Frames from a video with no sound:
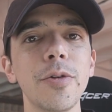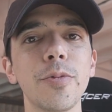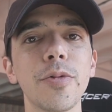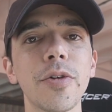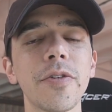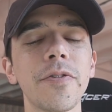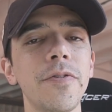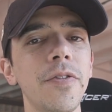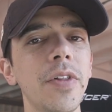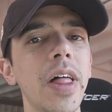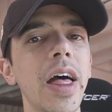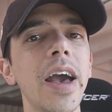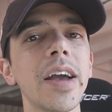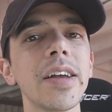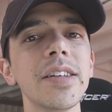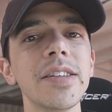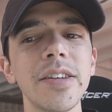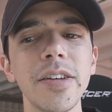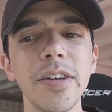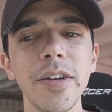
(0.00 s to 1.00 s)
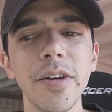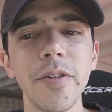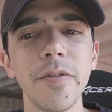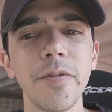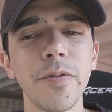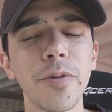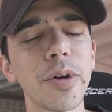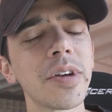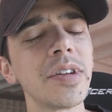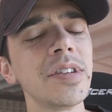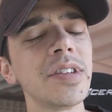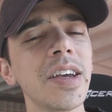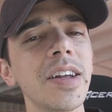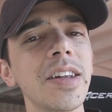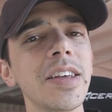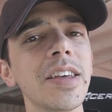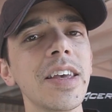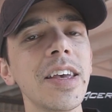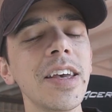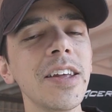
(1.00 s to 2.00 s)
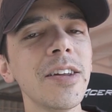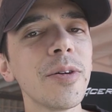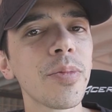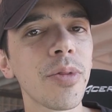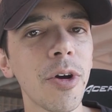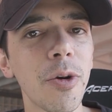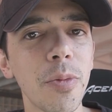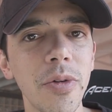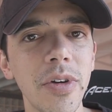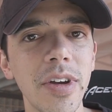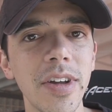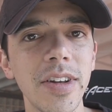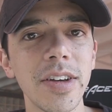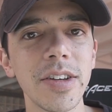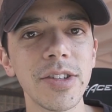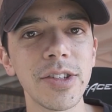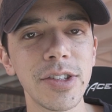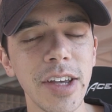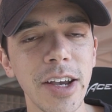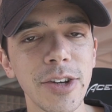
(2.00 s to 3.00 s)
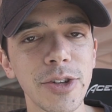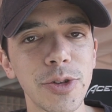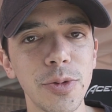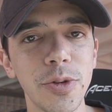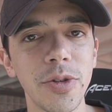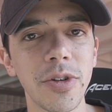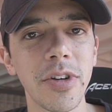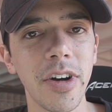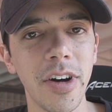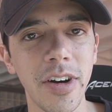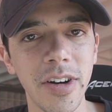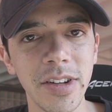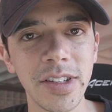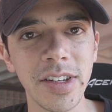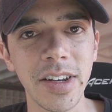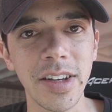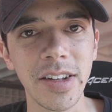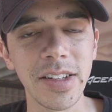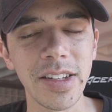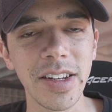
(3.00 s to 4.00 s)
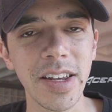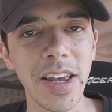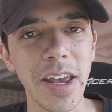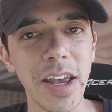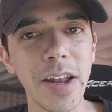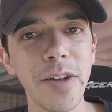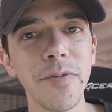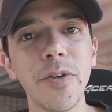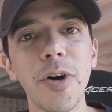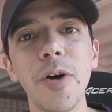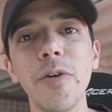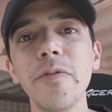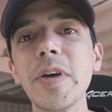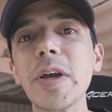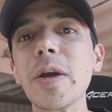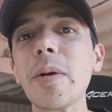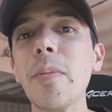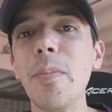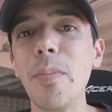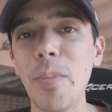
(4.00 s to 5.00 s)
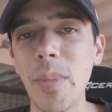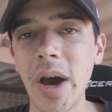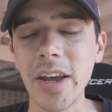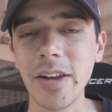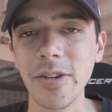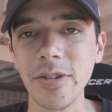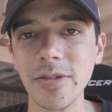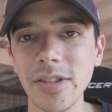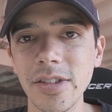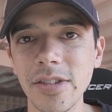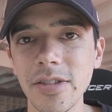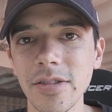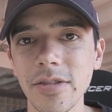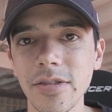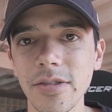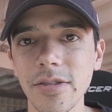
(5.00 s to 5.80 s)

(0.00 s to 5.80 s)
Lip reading: were flagged for containing inappropriate sexual content involving minors,